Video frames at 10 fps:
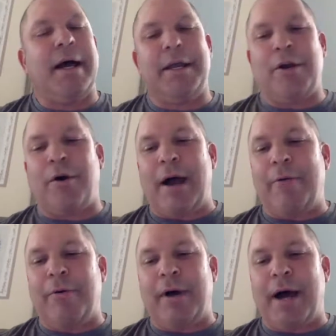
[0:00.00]

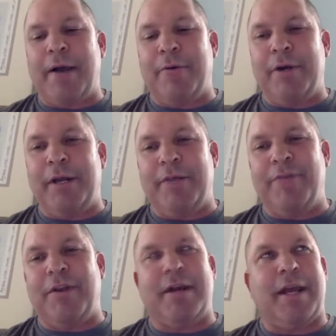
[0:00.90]
I would,
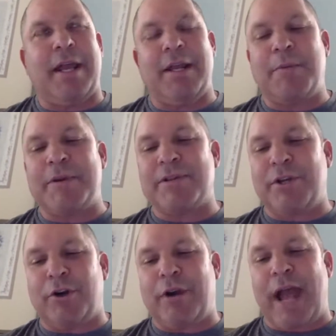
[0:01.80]
again, it depends on
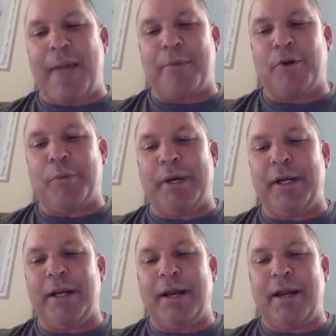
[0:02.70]
your capital, but
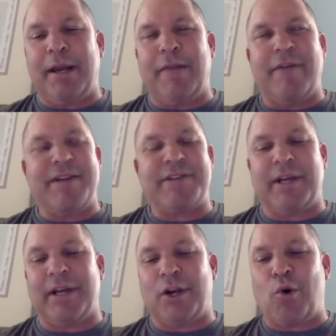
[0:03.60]
investing
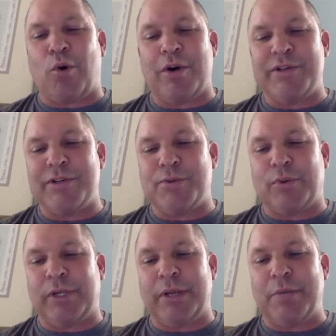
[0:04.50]
in a course is
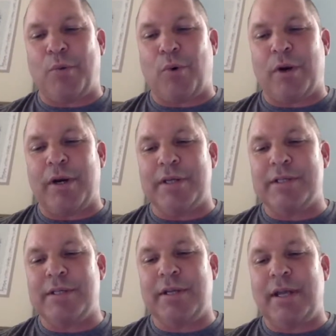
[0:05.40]
really important.